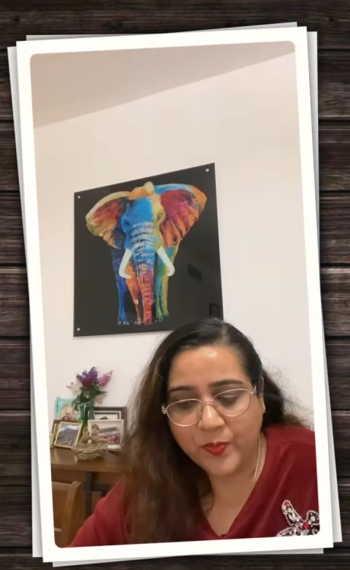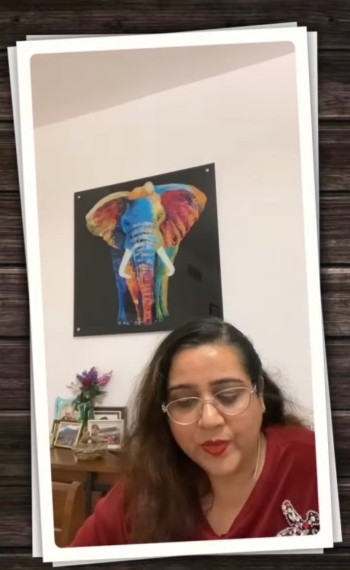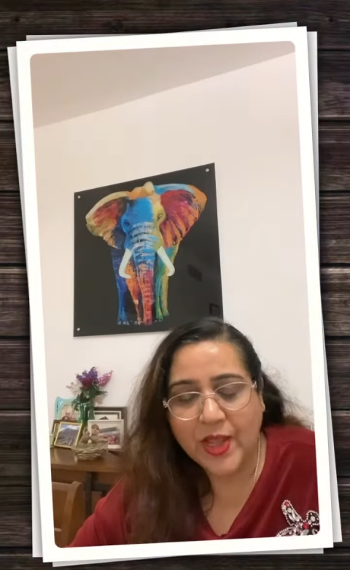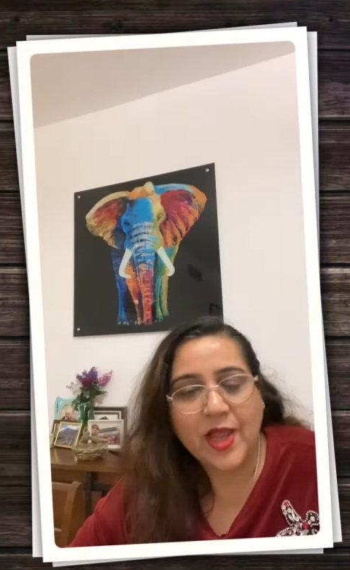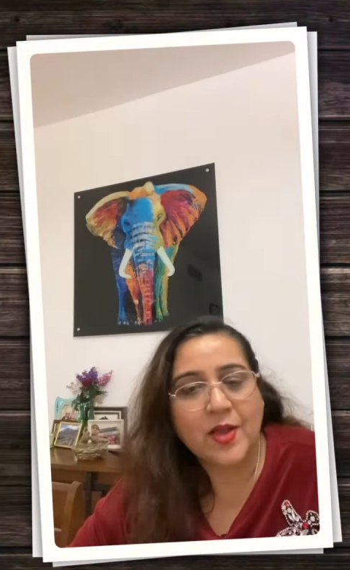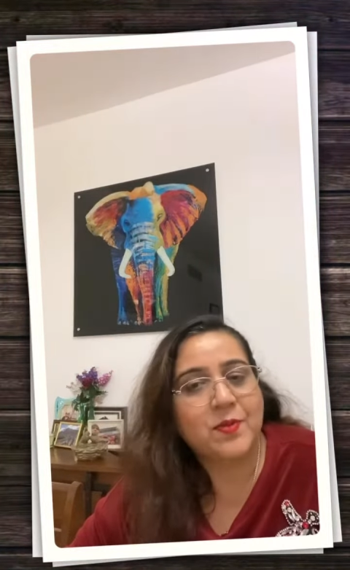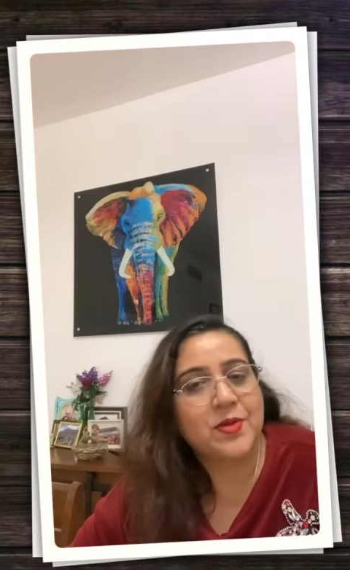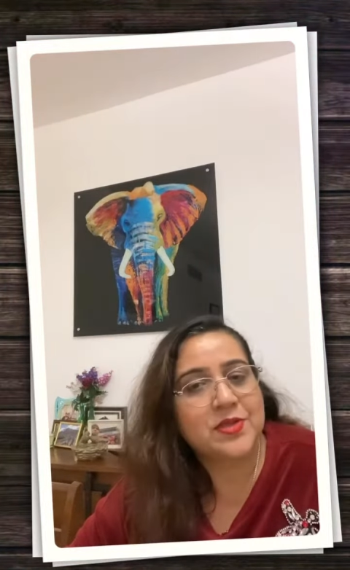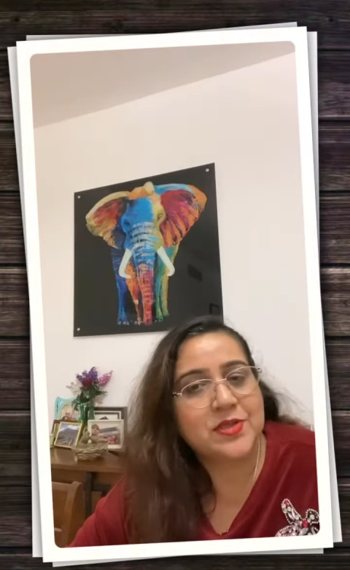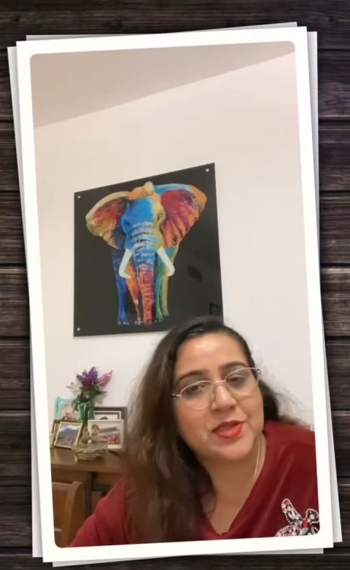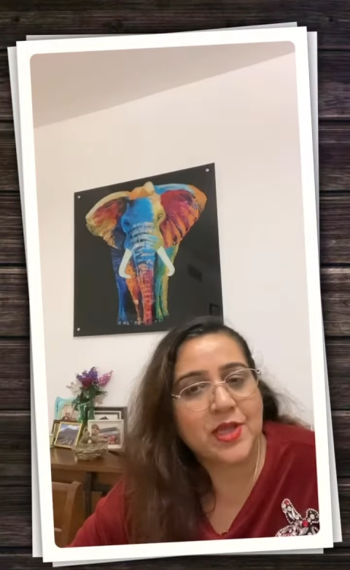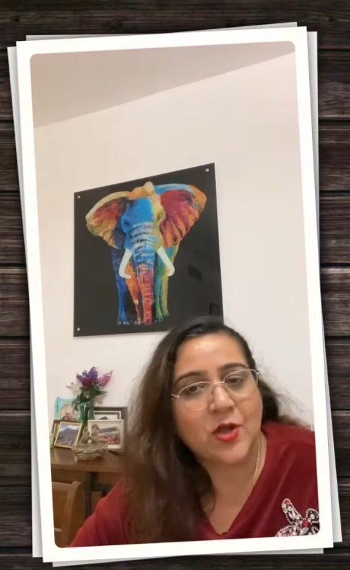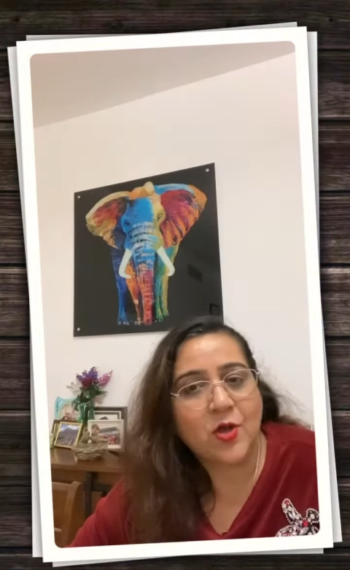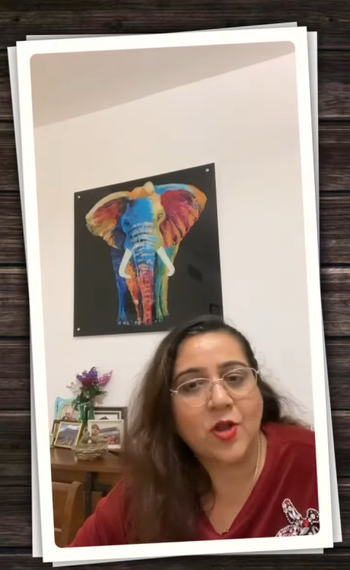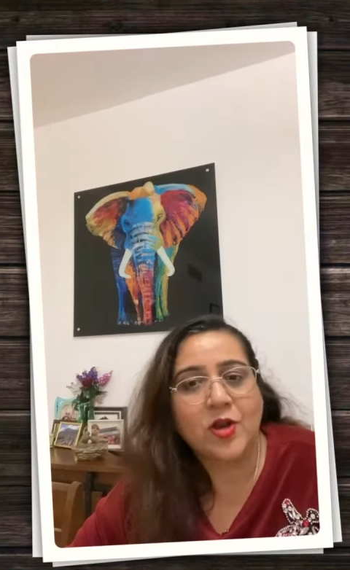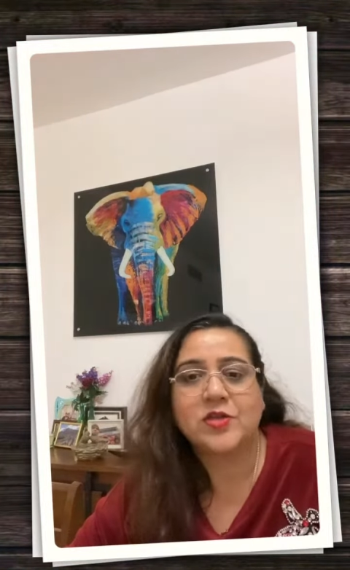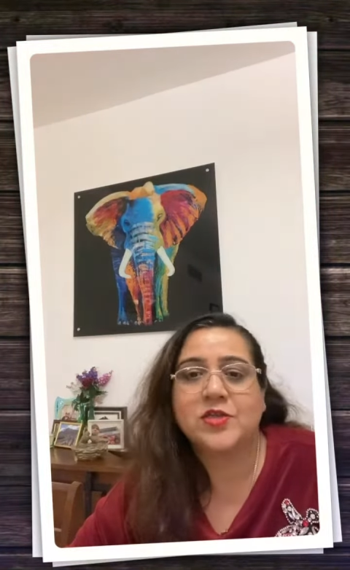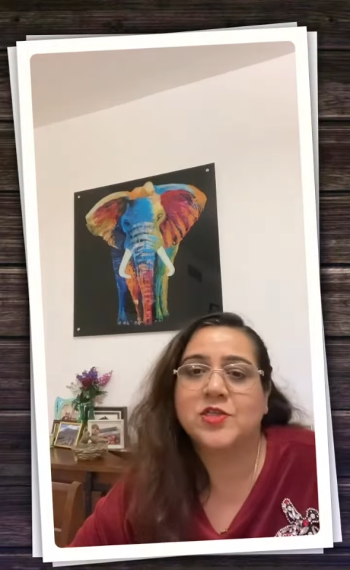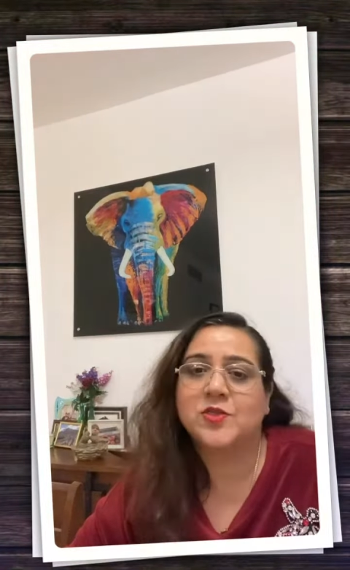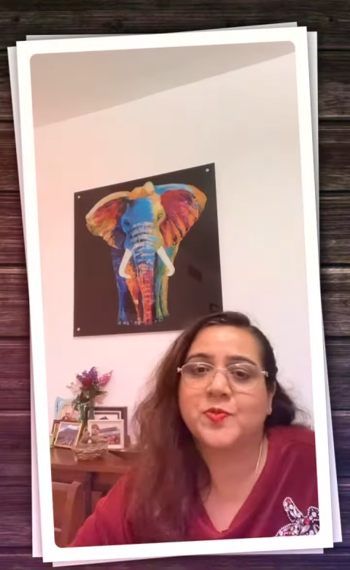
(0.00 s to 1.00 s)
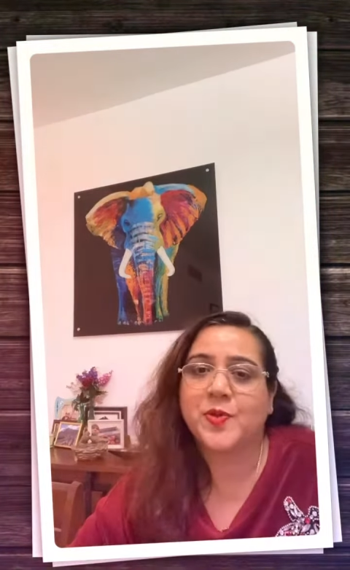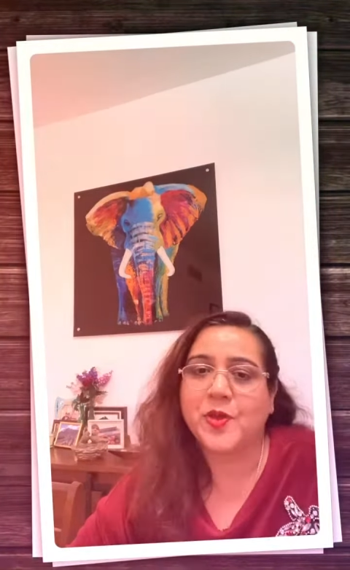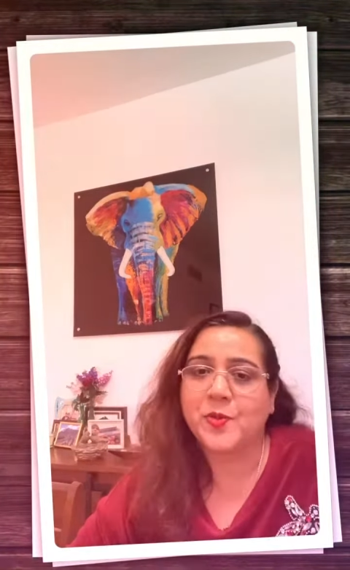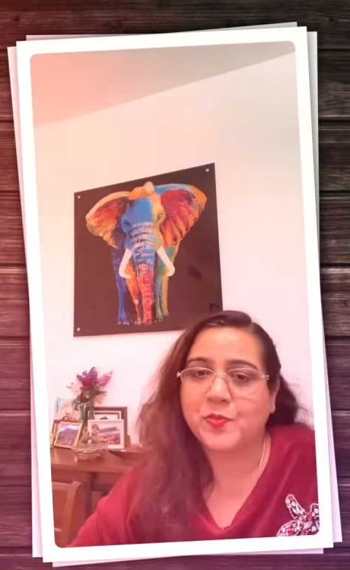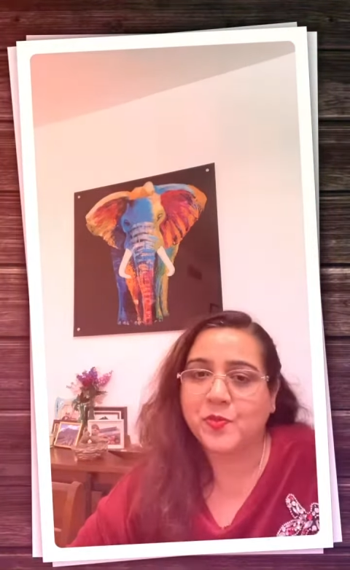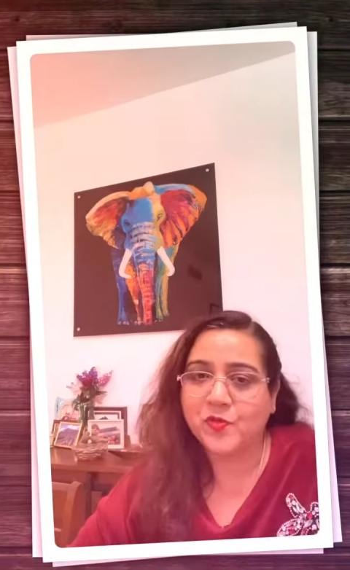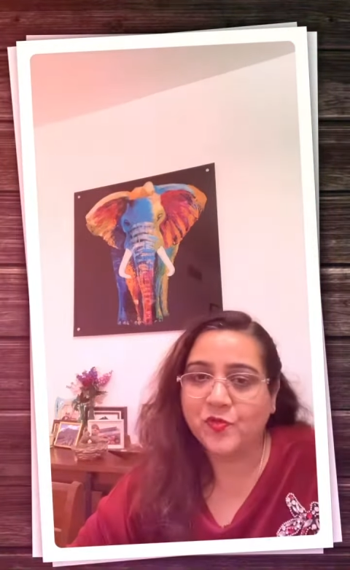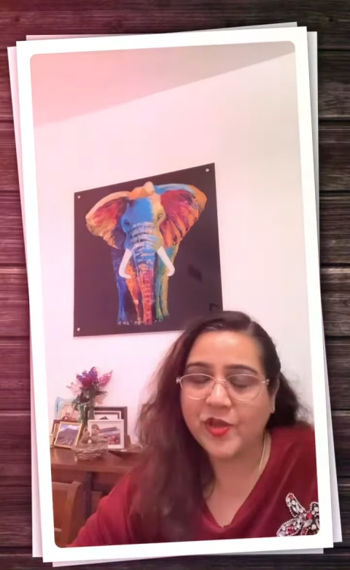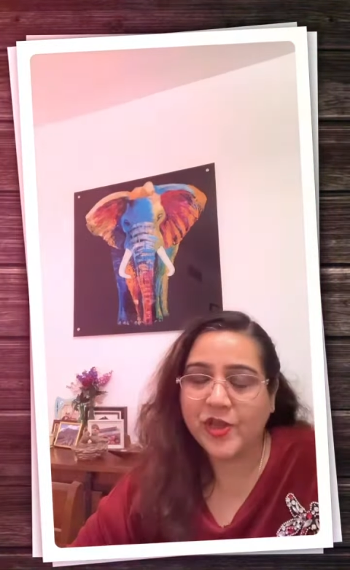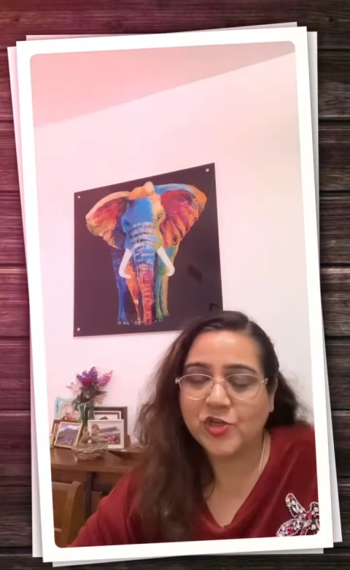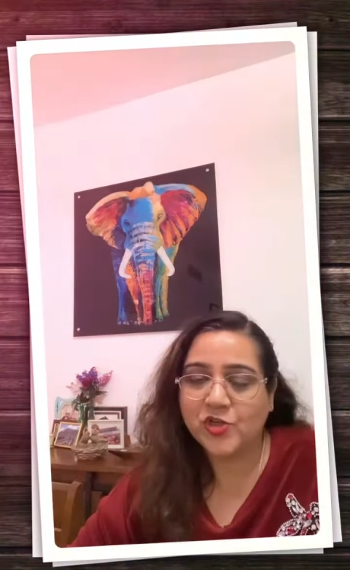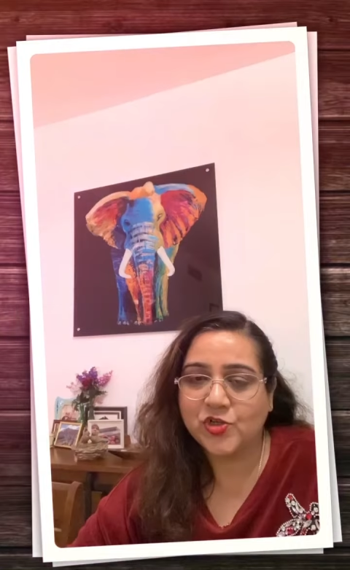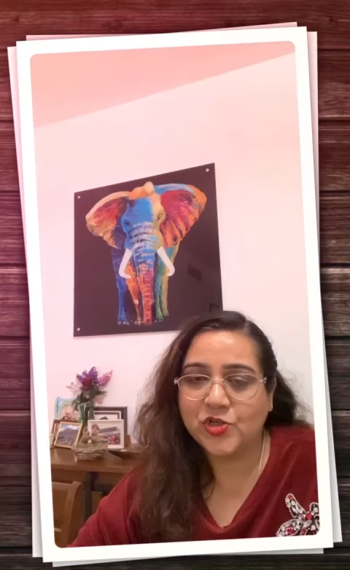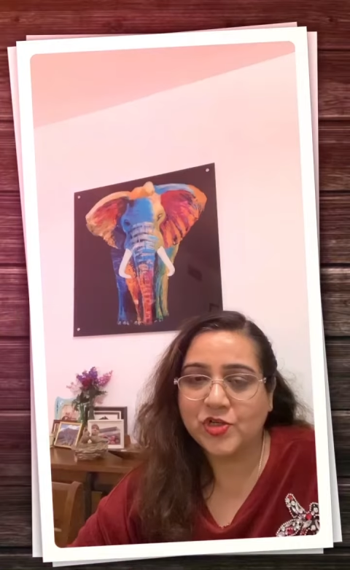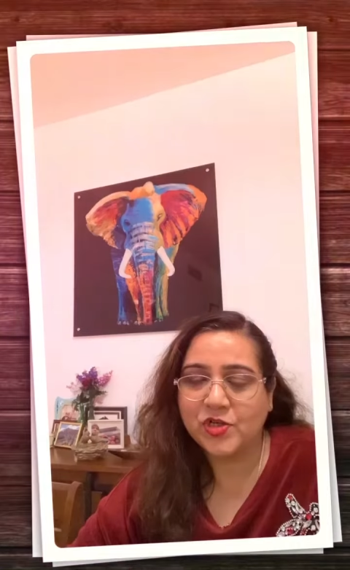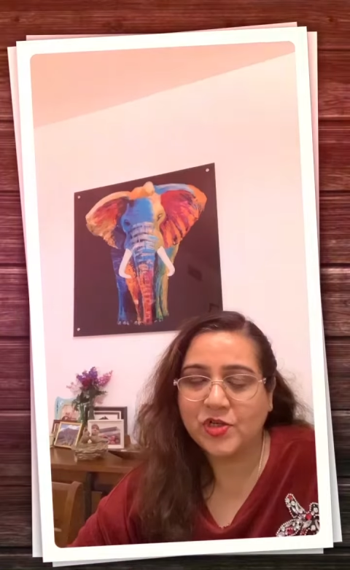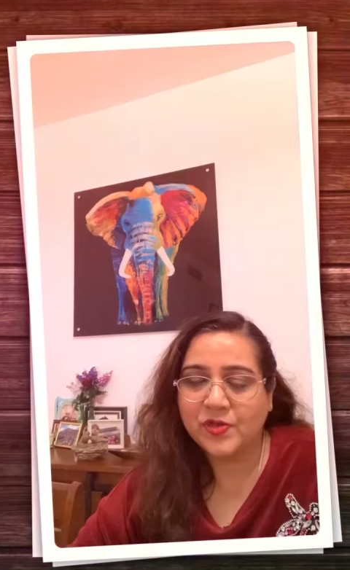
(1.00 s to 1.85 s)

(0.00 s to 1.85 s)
I'm a psychologist by profession.